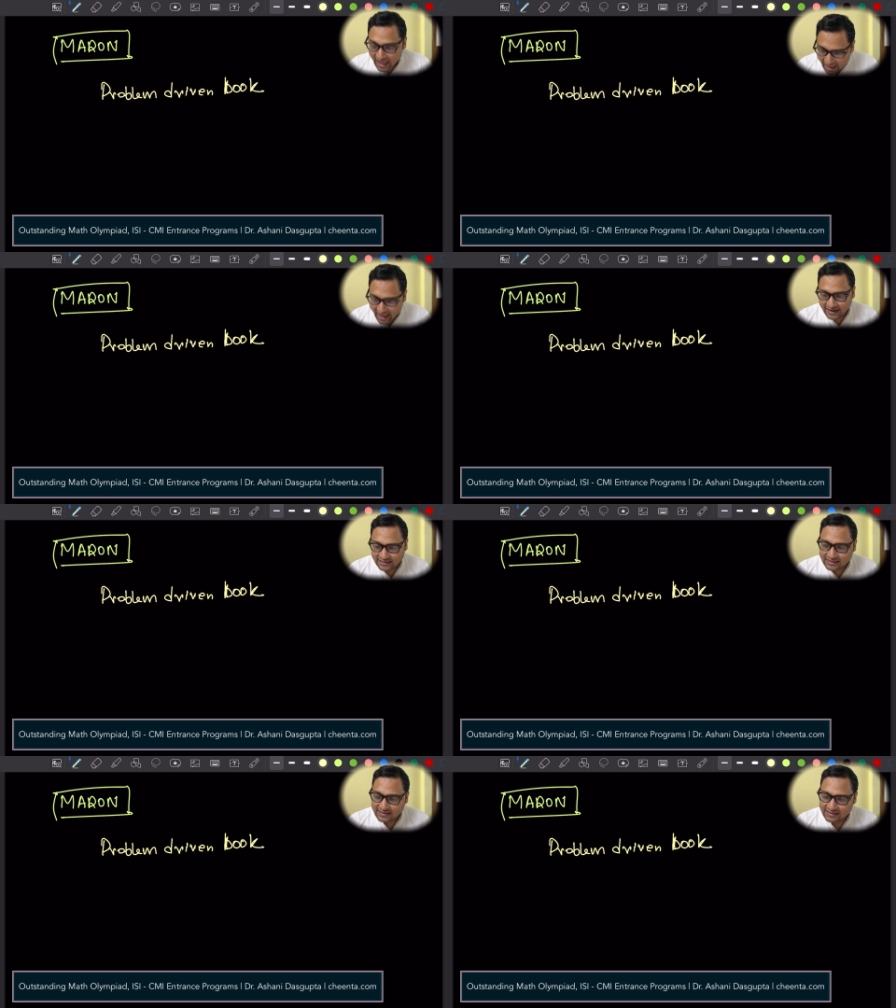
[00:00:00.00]

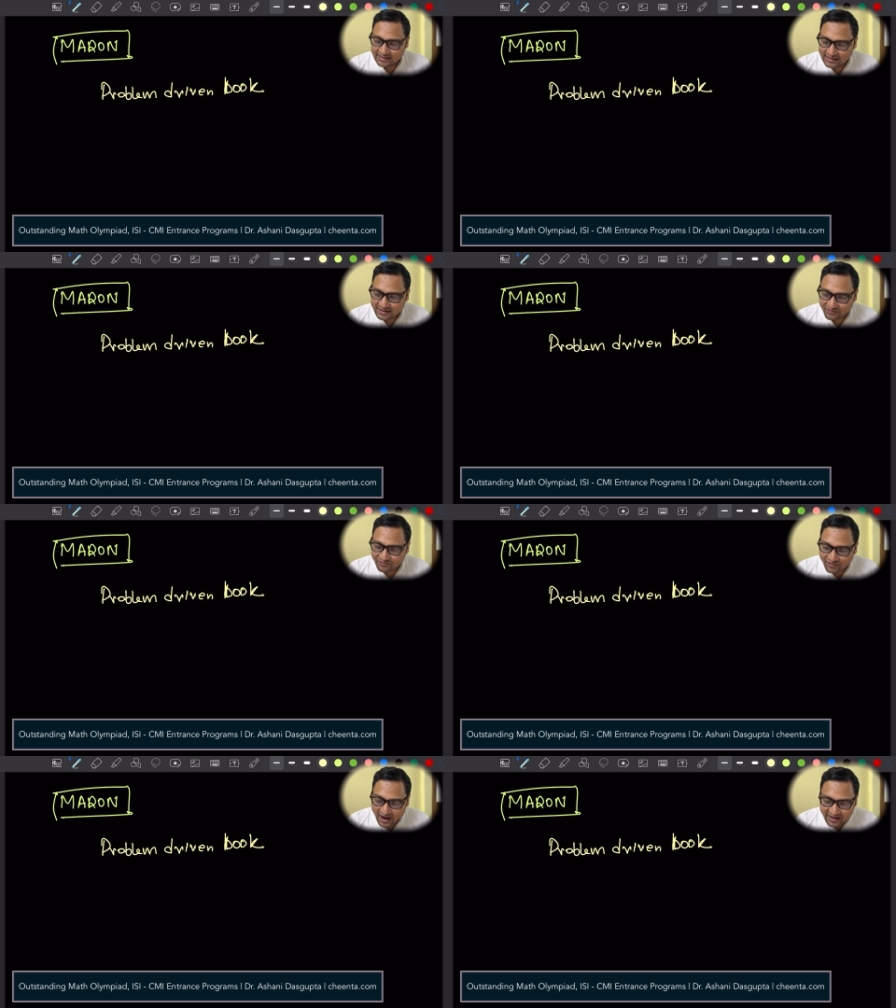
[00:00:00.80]
And
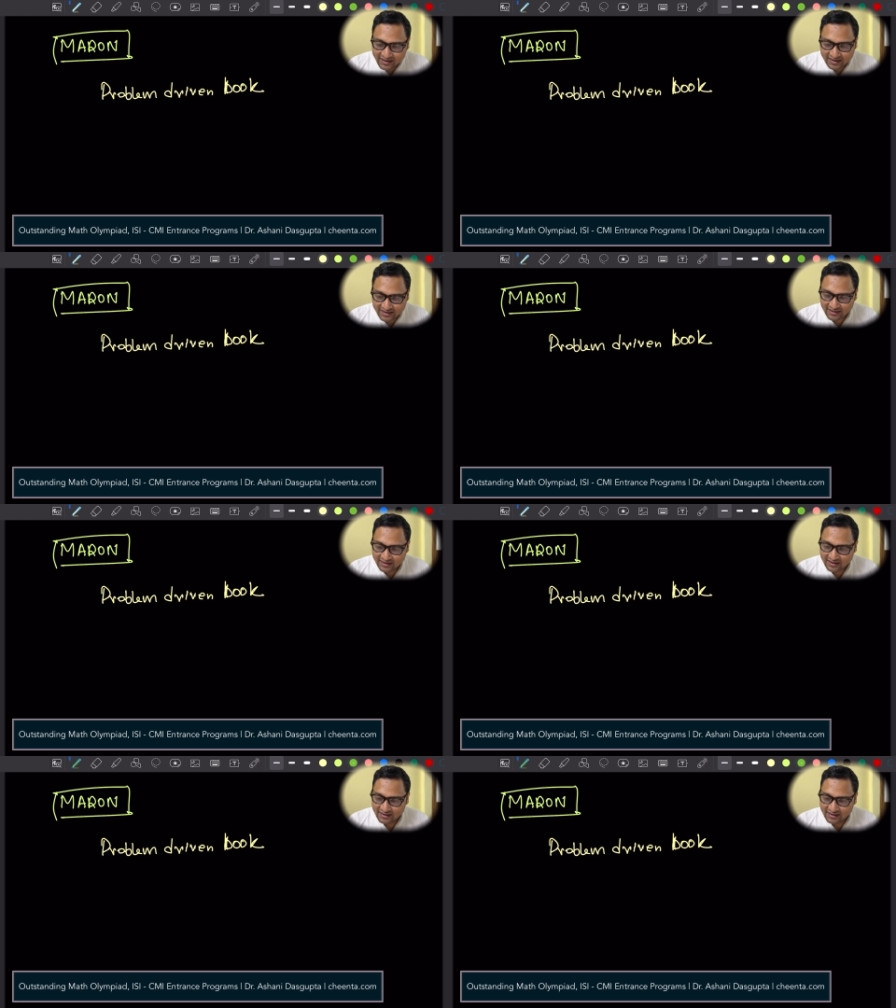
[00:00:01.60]
finally,